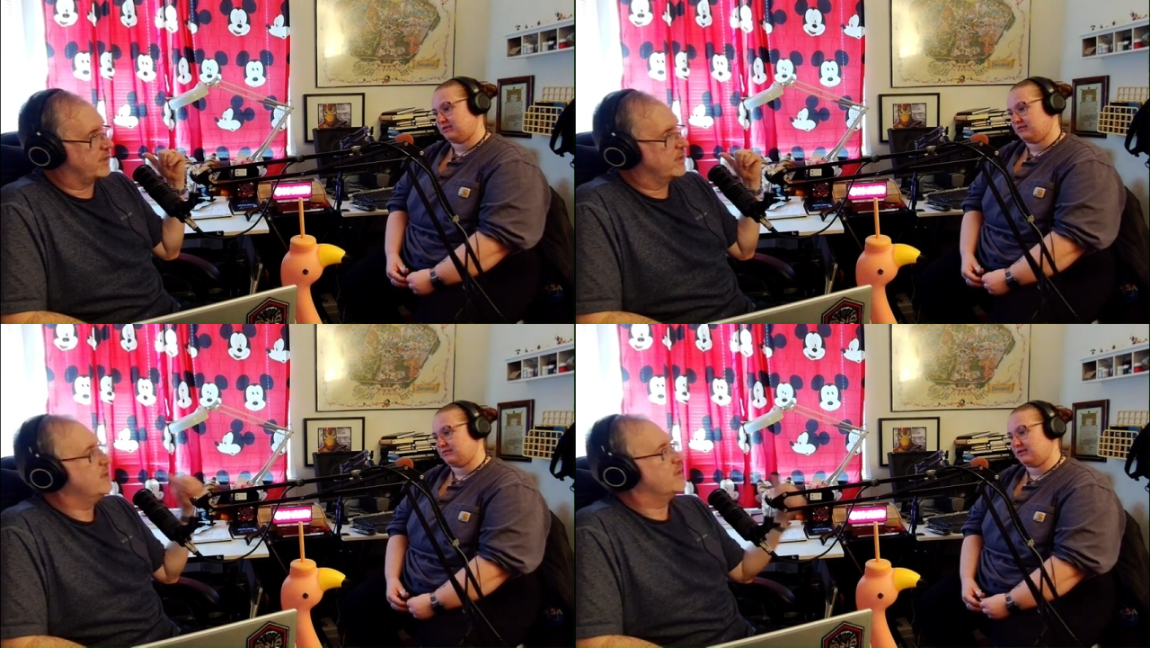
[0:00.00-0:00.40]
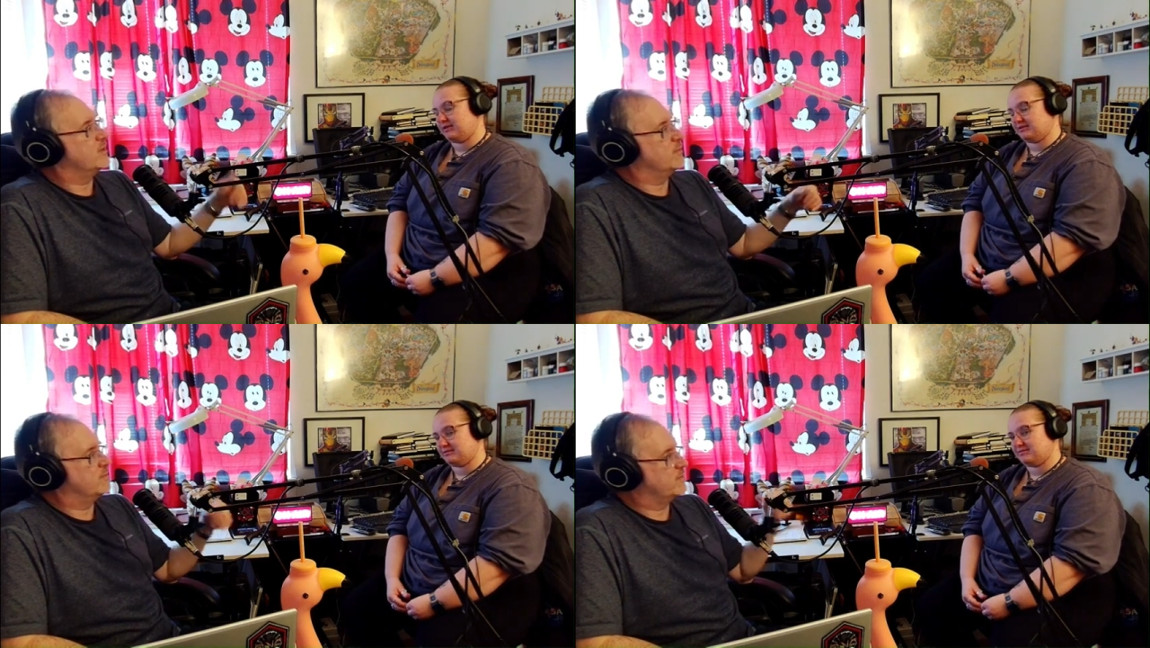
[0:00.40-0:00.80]

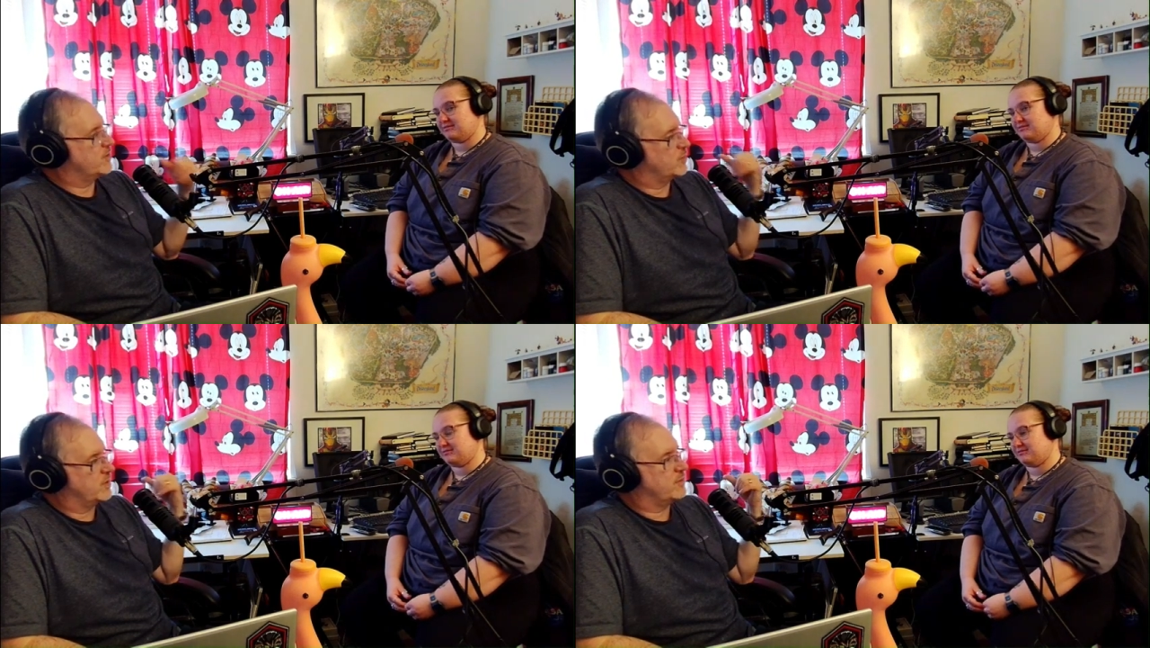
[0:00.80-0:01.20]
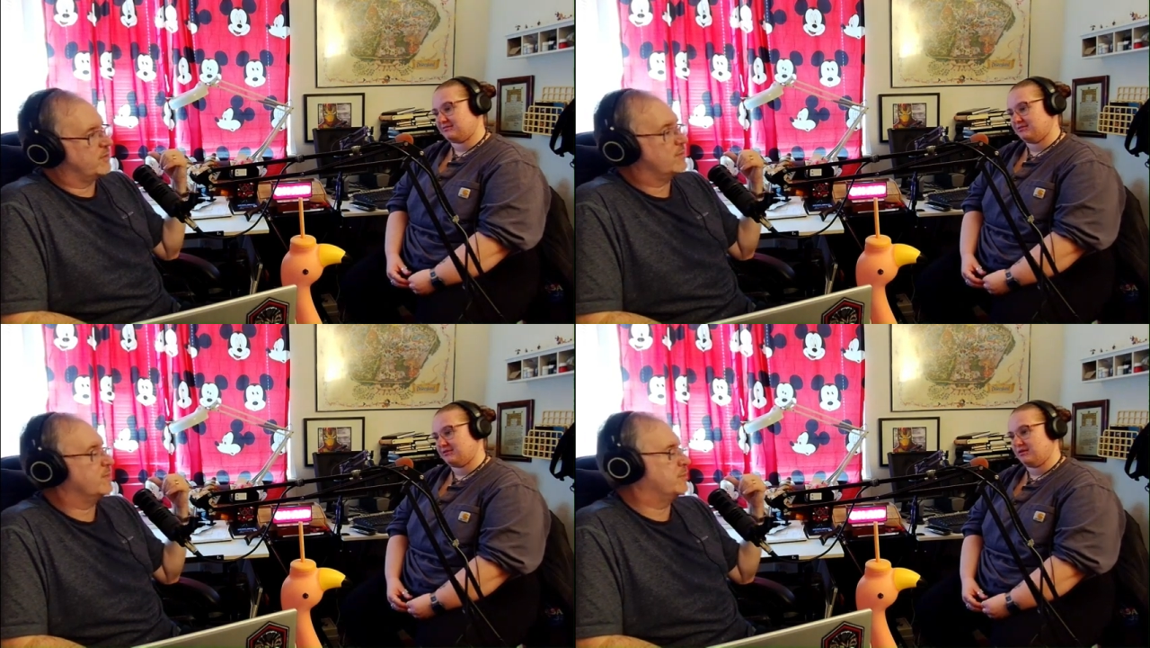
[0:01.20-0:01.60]
Speaker 1: Nice. The, the one
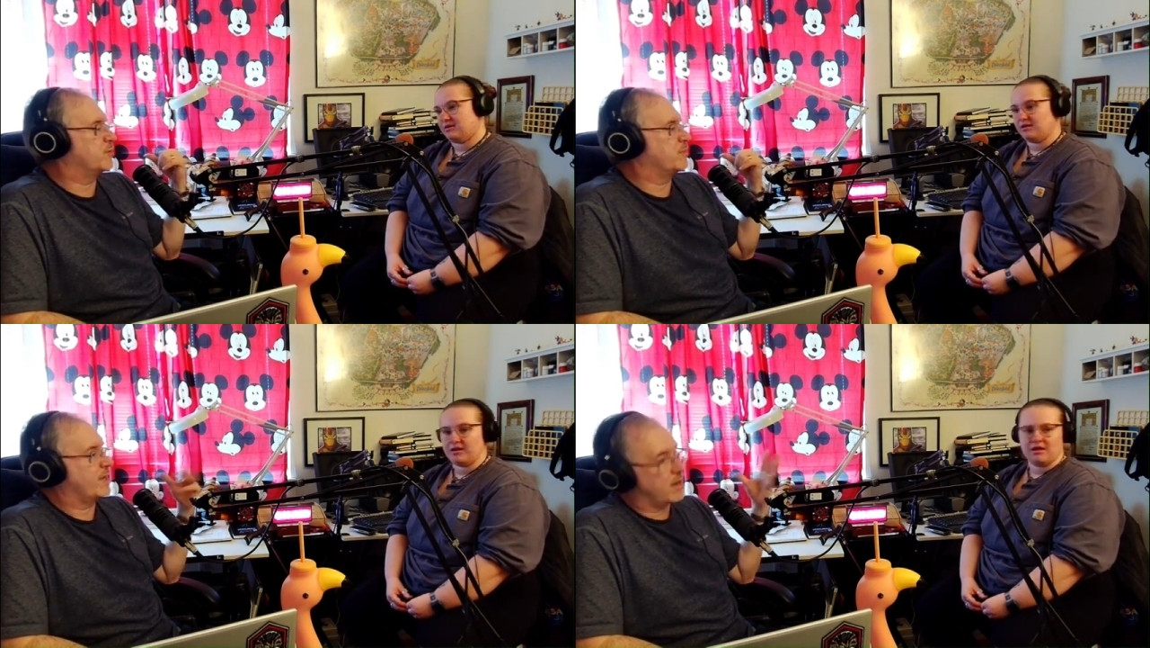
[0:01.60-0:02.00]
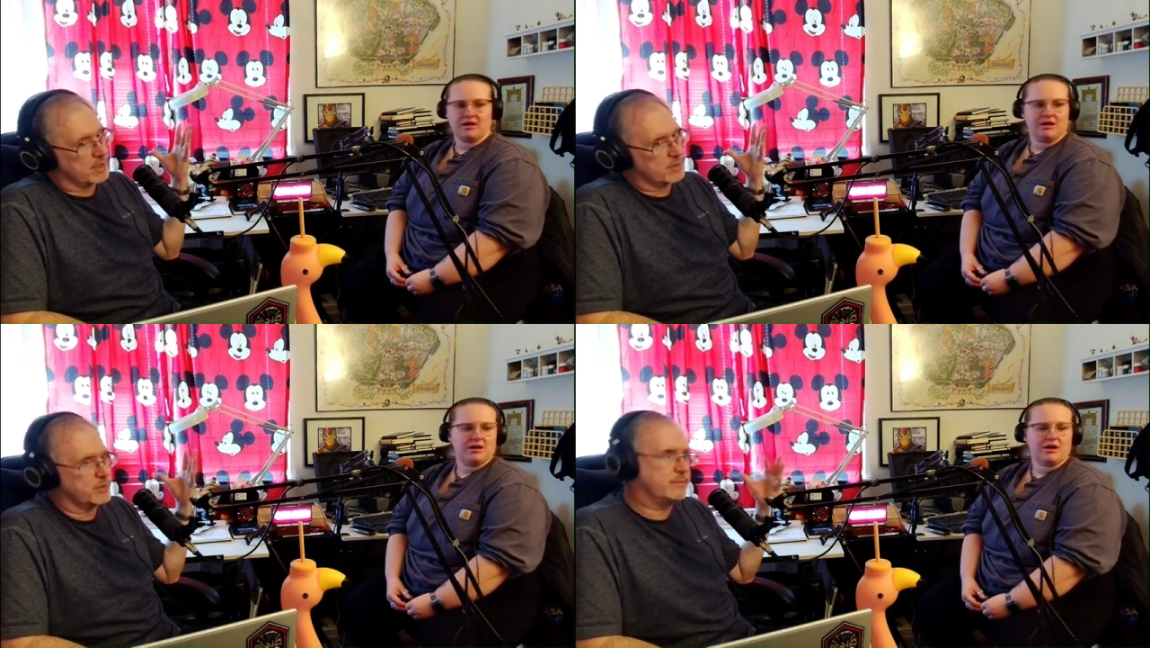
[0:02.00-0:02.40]
in Burbank,
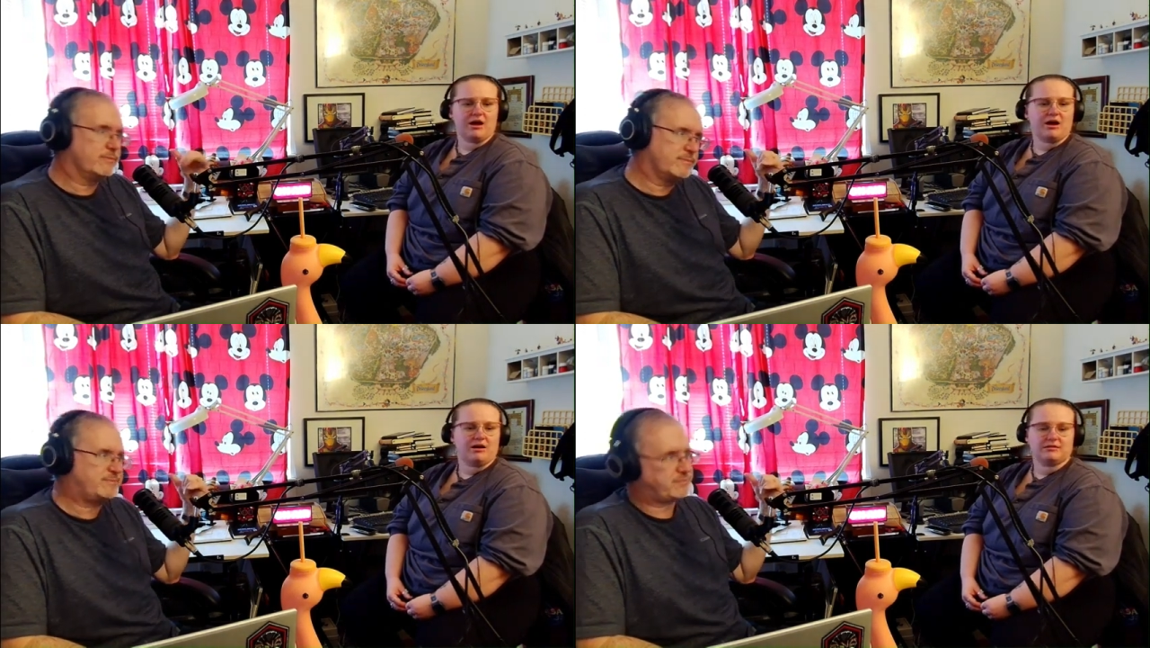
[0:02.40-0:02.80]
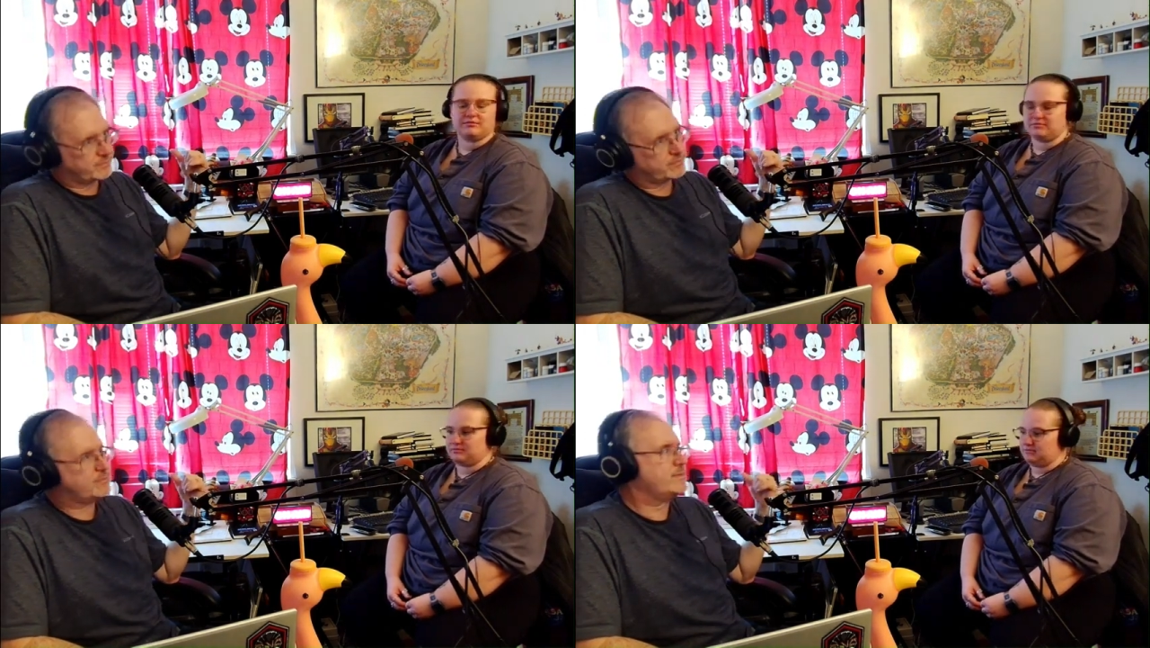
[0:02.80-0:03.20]
Hollywood,
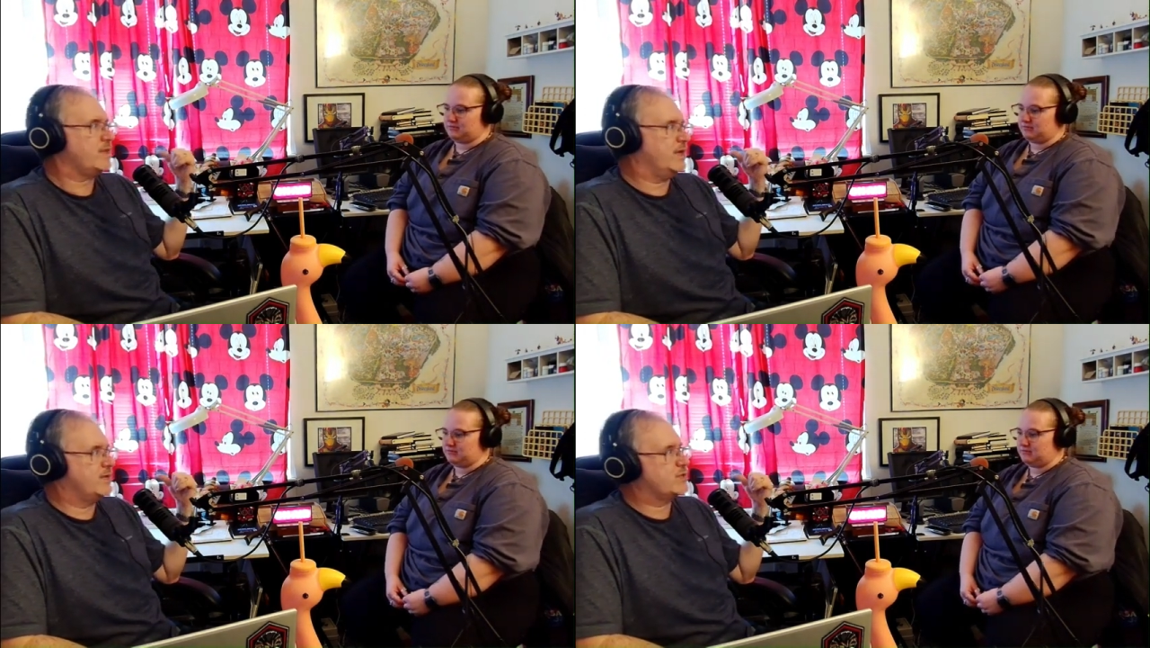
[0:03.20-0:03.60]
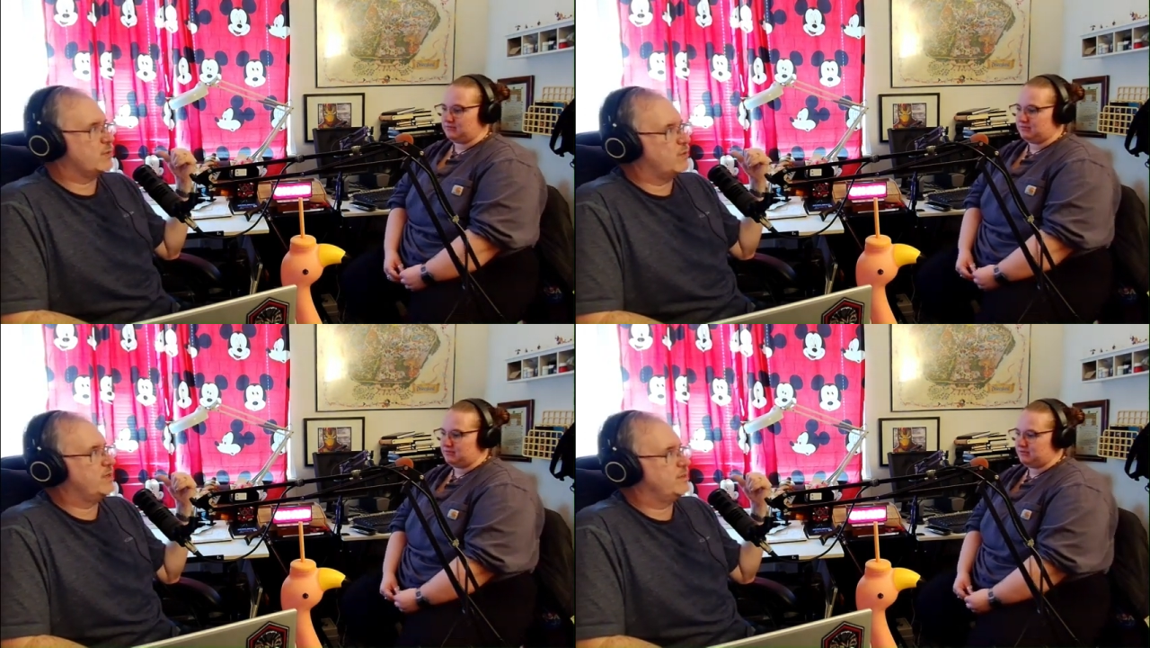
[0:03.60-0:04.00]
is the
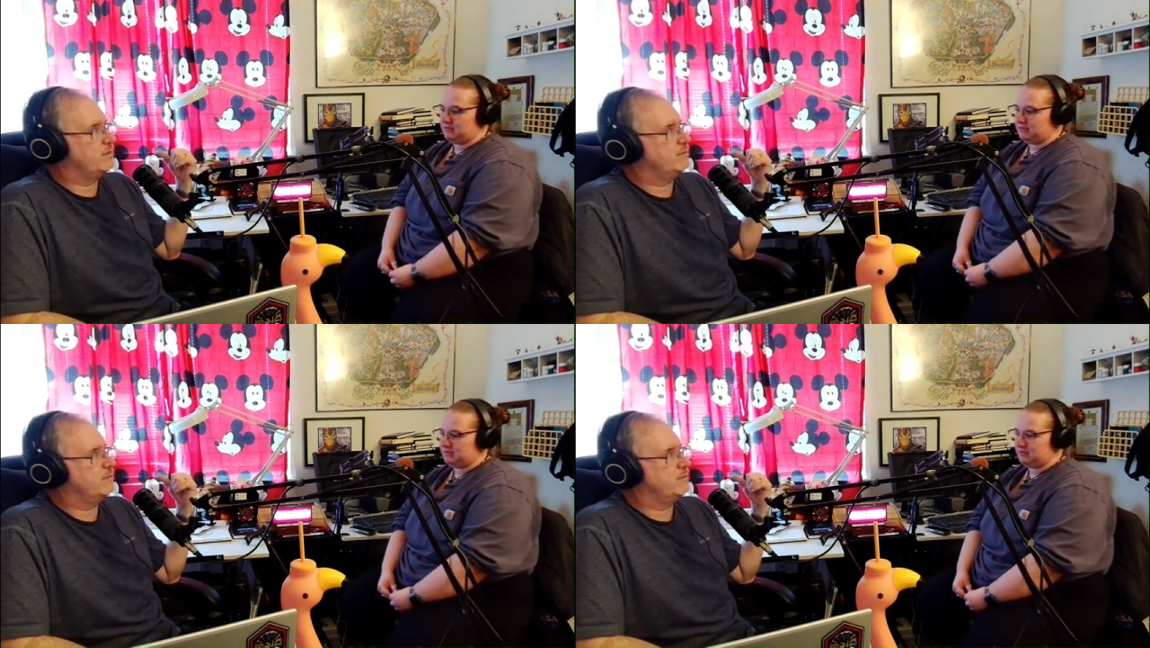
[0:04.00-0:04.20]
one